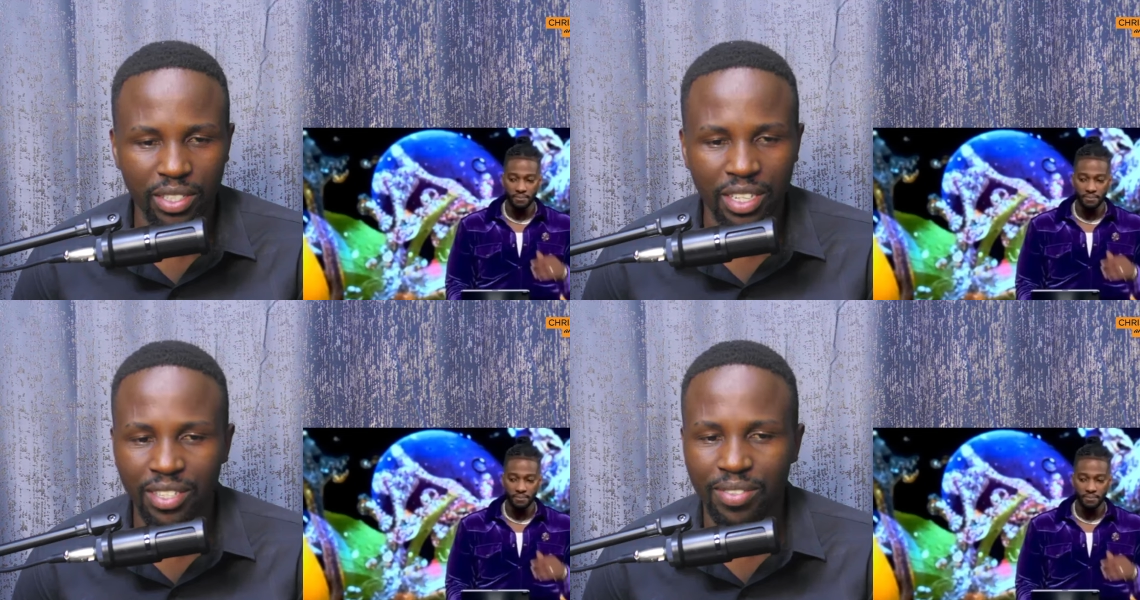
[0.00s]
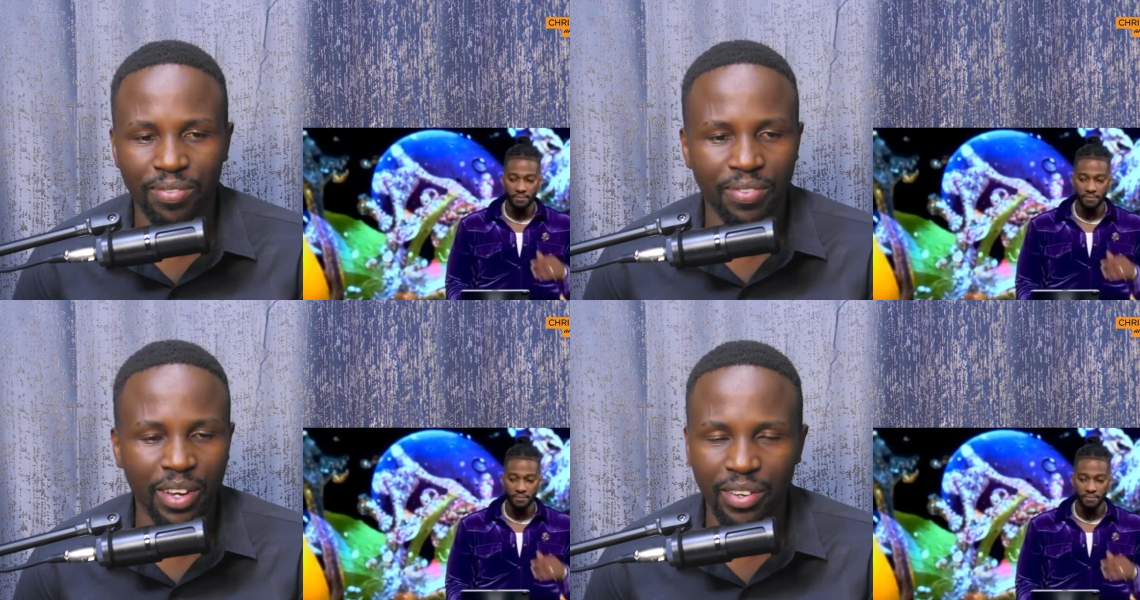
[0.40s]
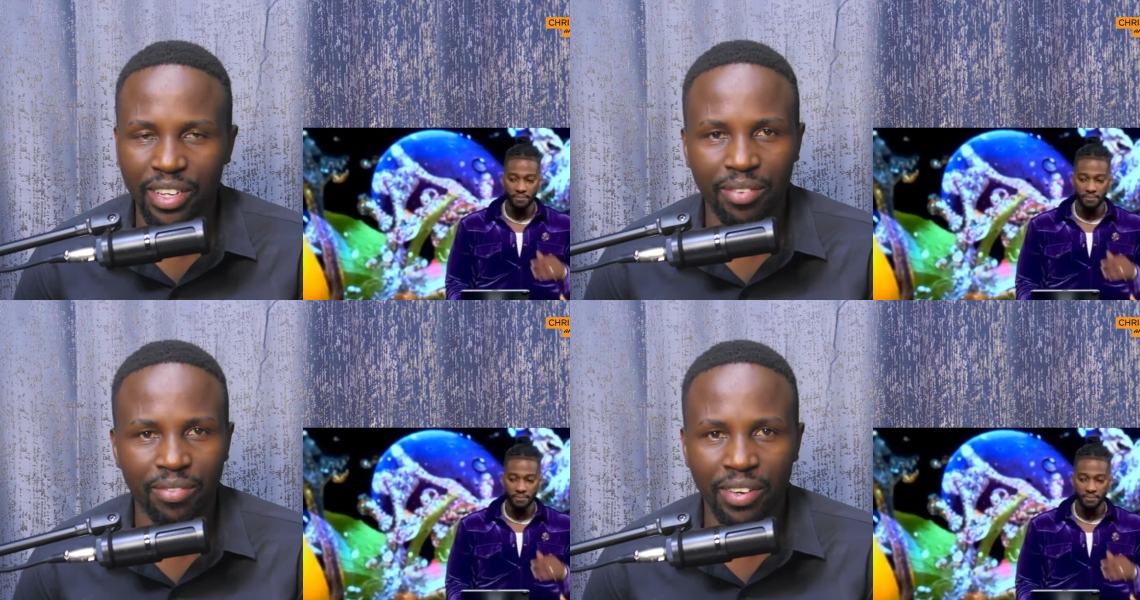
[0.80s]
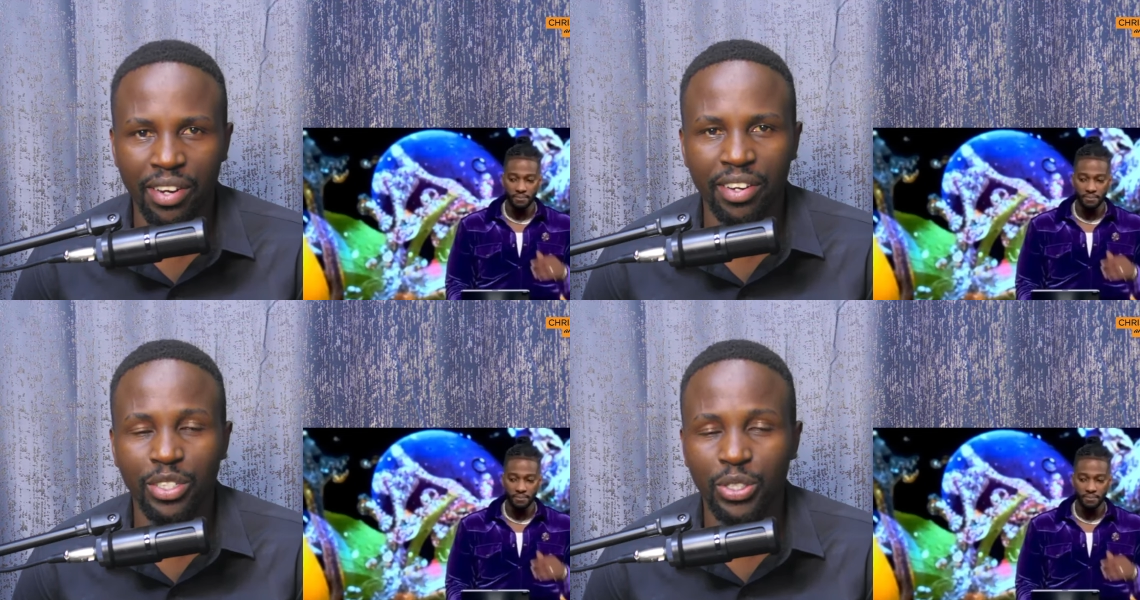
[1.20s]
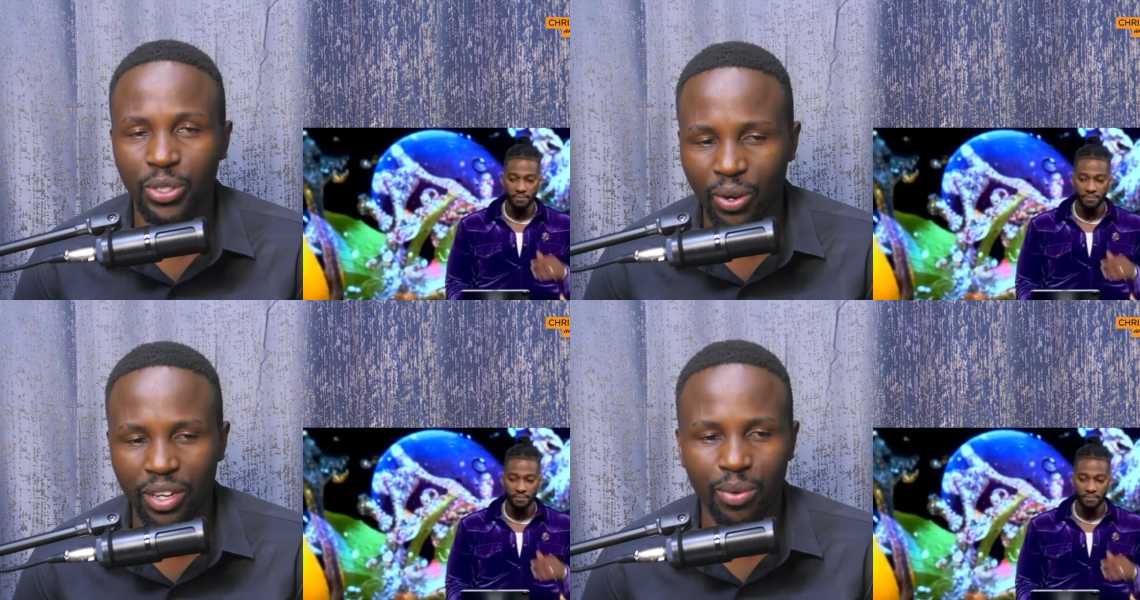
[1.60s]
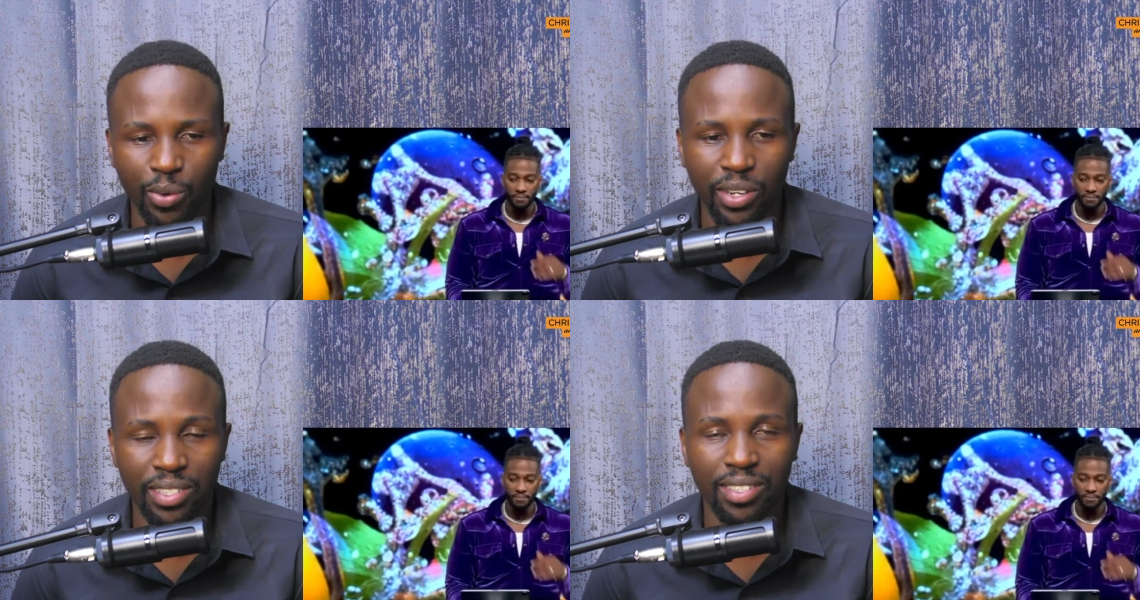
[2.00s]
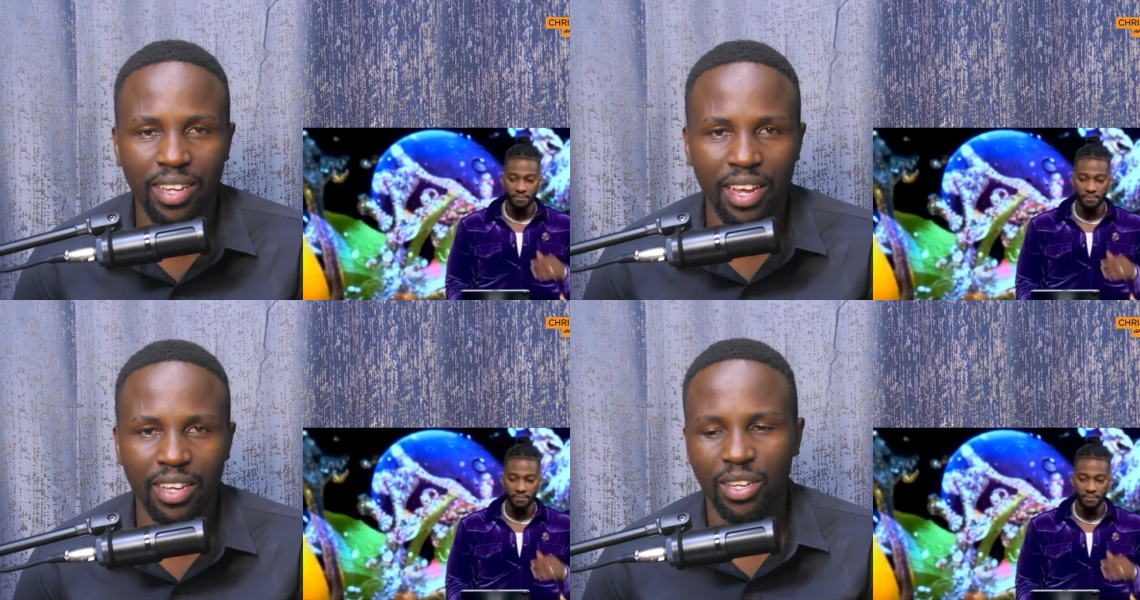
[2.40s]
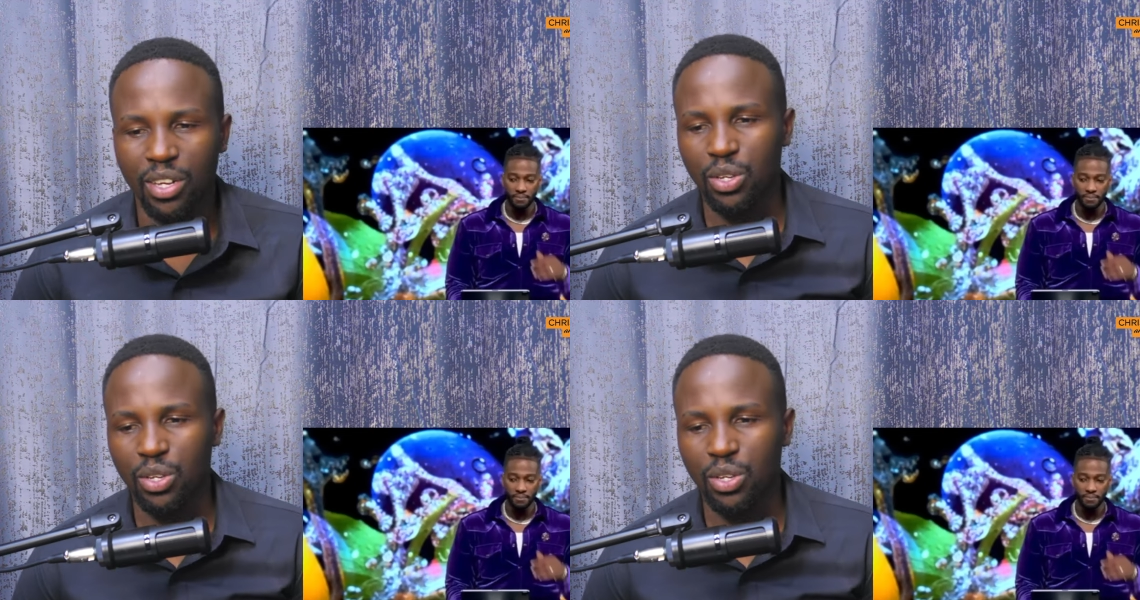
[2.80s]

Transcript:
Speaker 1: It's very, very shocking what he's saying.